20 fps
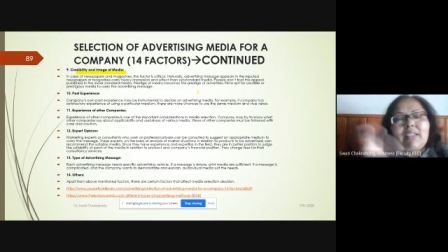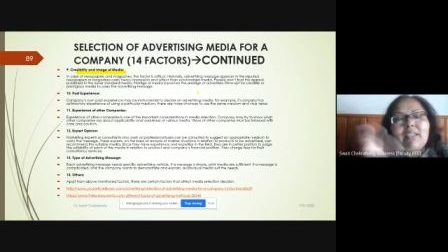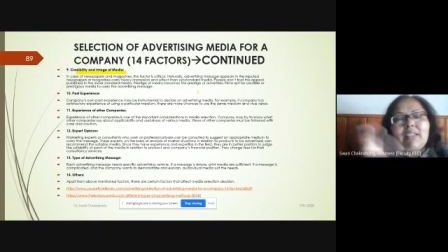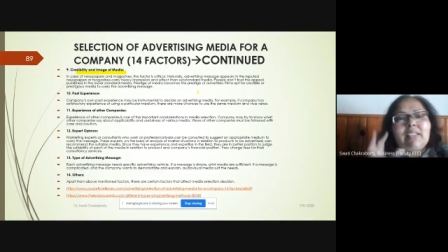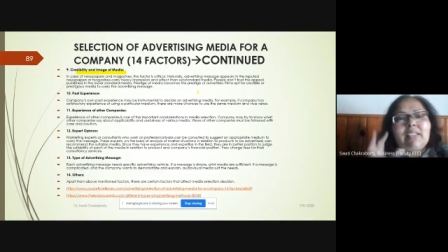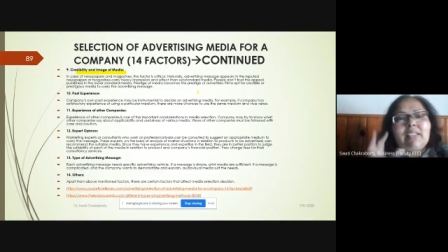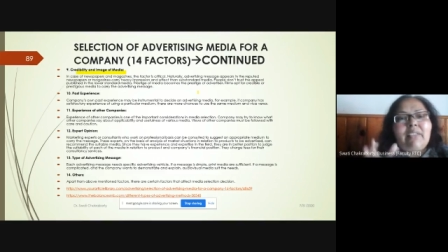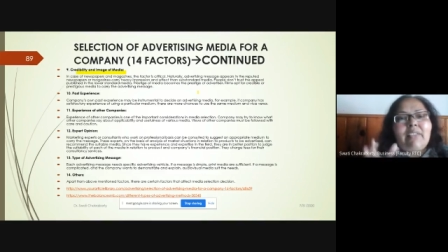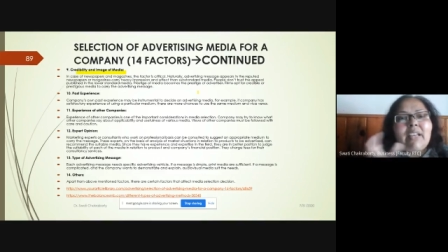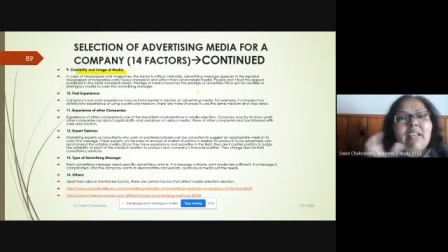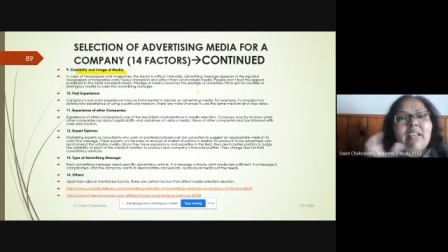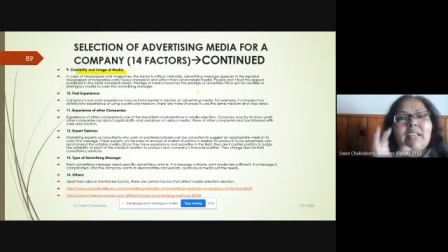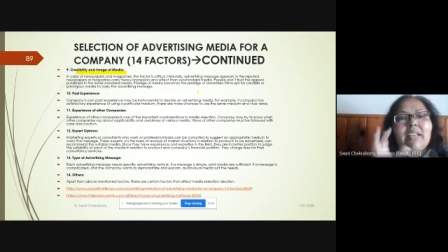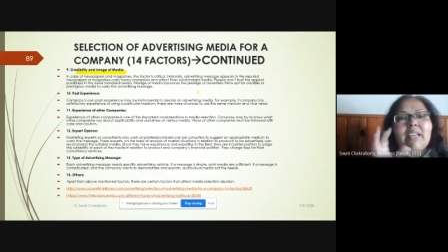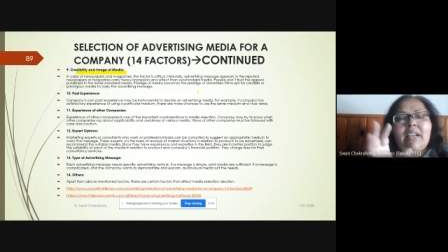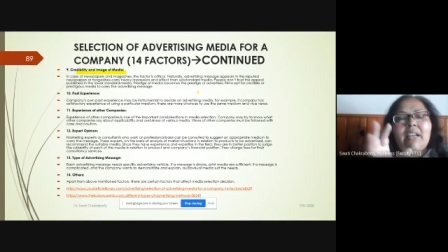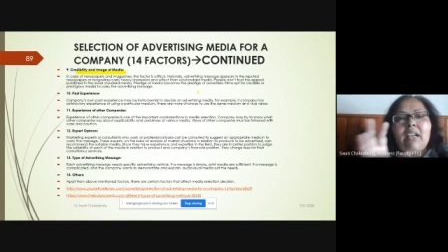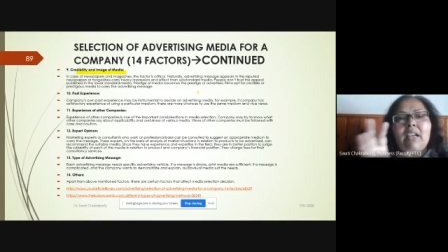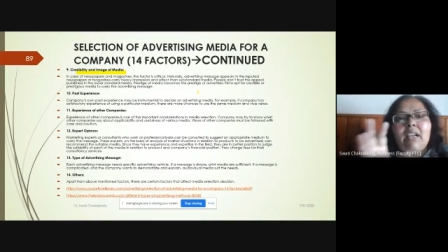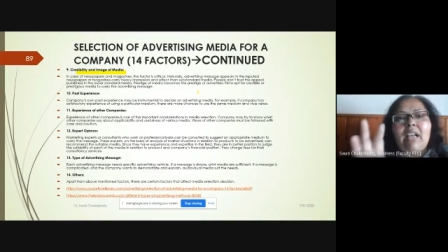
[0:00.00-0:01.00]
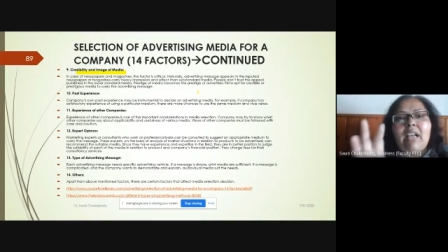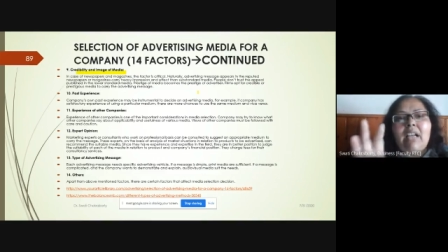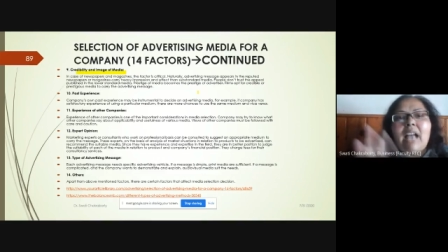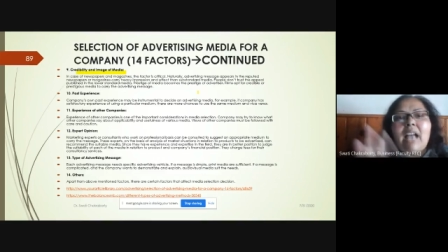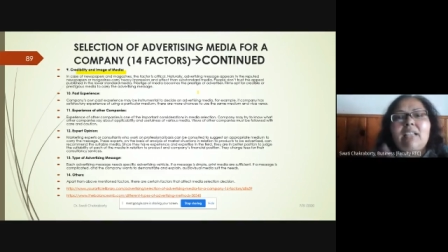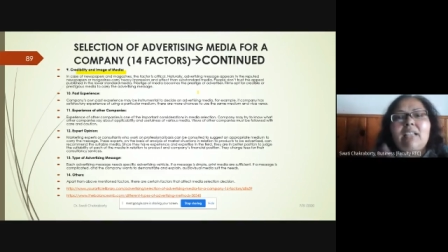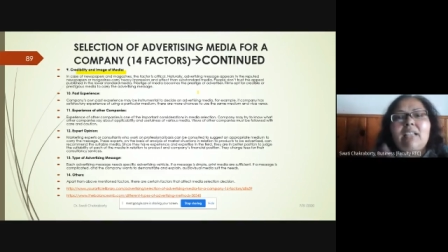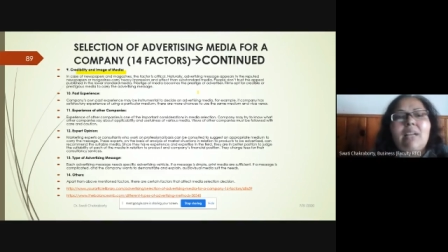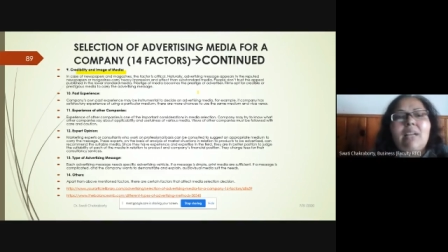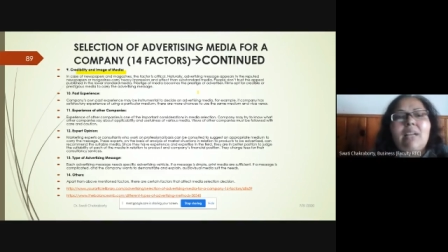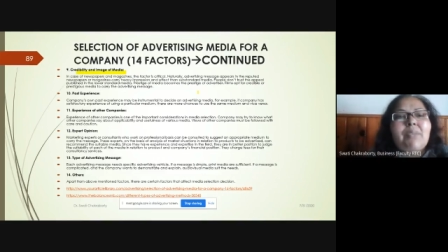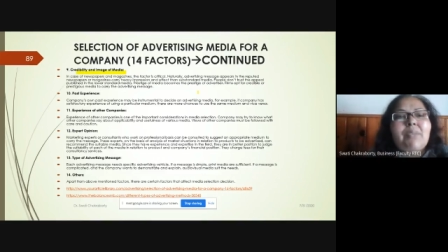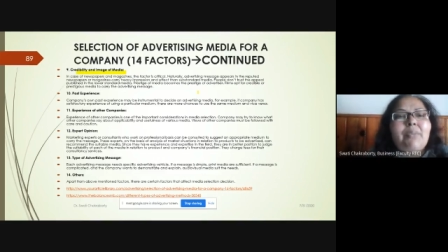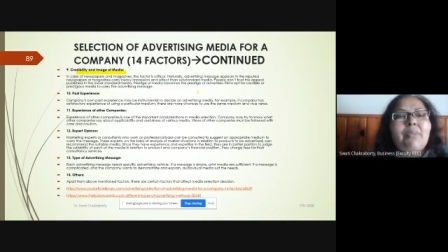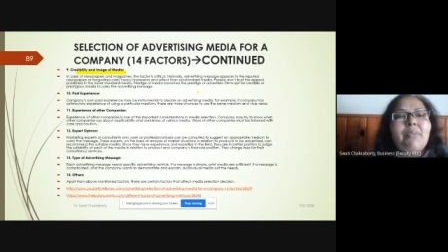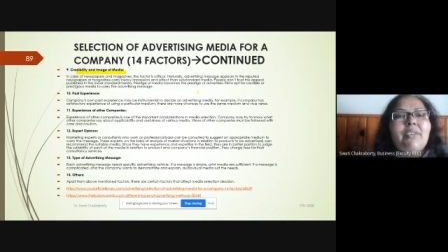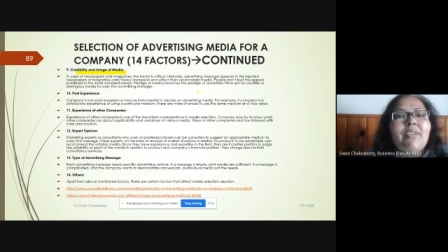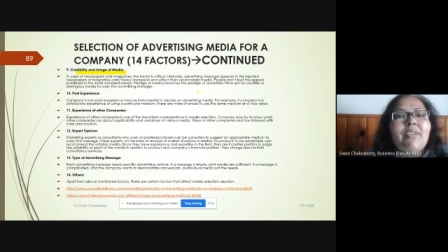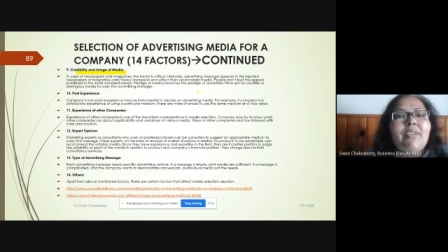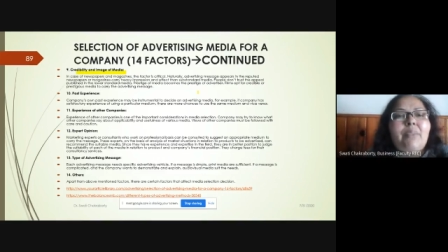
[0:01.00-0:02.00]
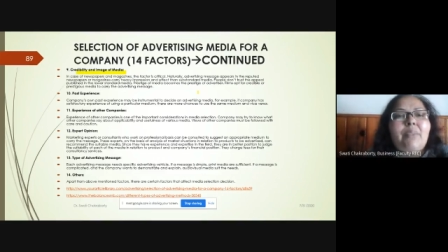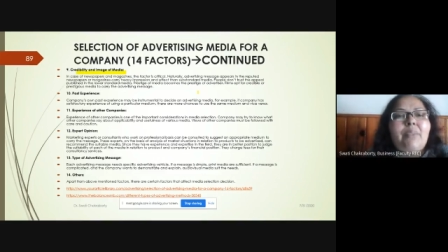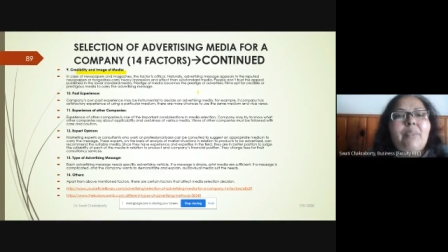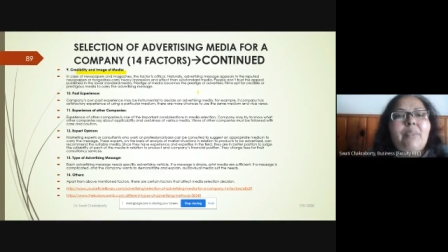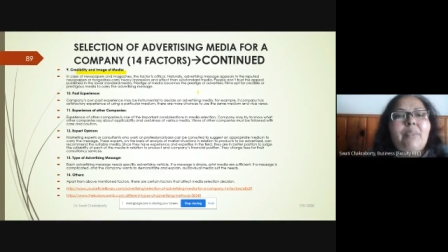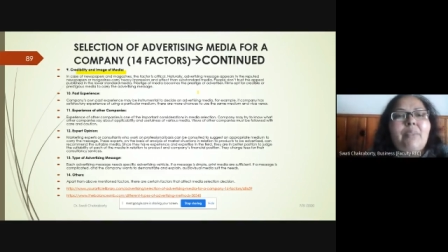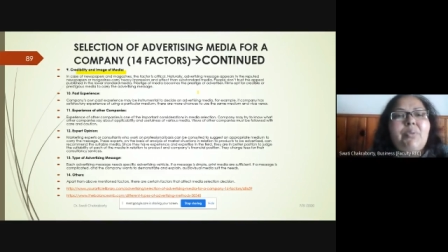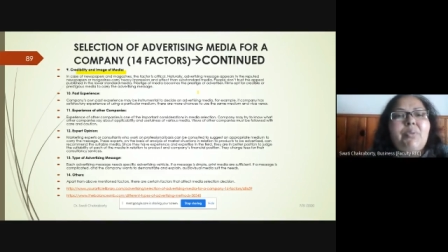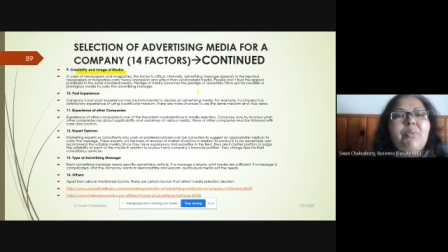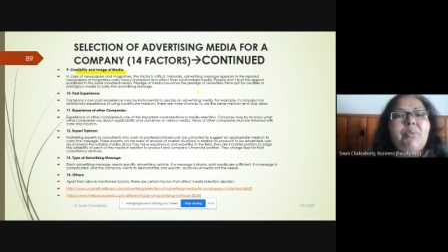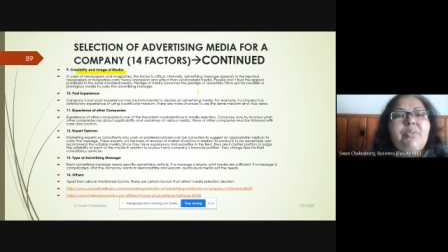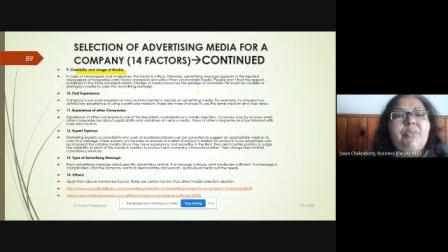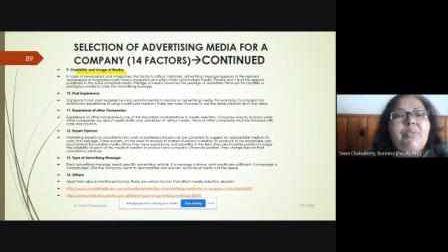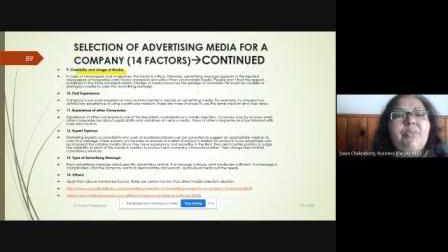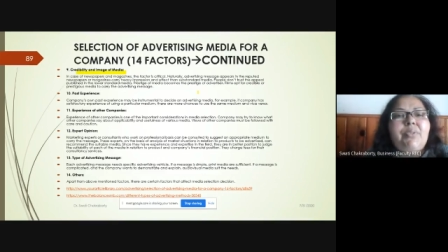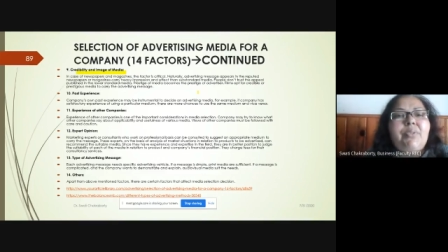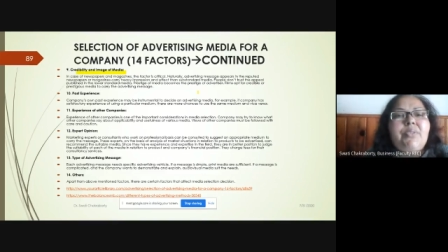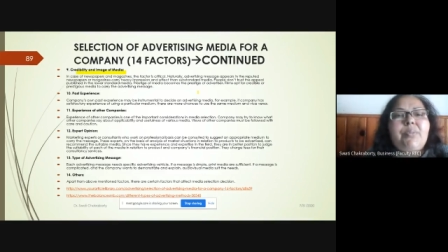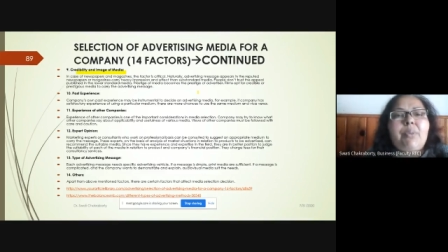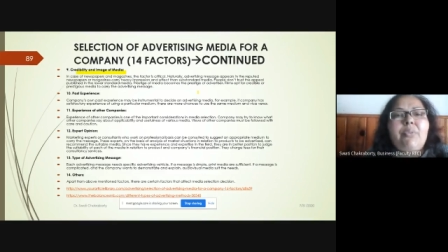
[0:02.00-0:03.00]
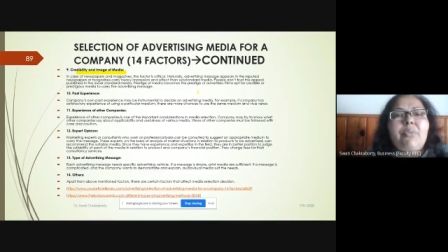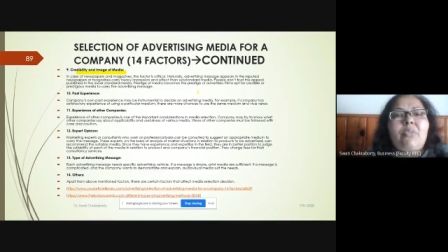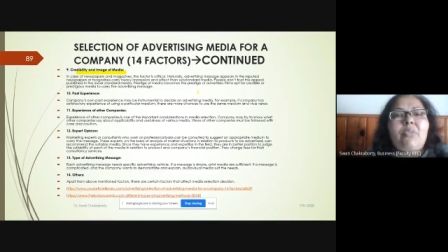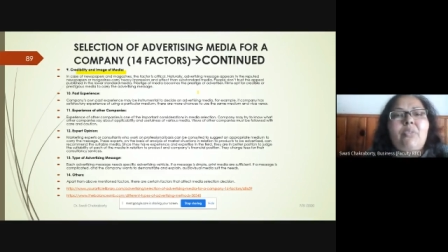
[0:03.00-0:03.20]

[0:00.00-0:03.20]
when an ad comes up in a reputed newspaper or magazine,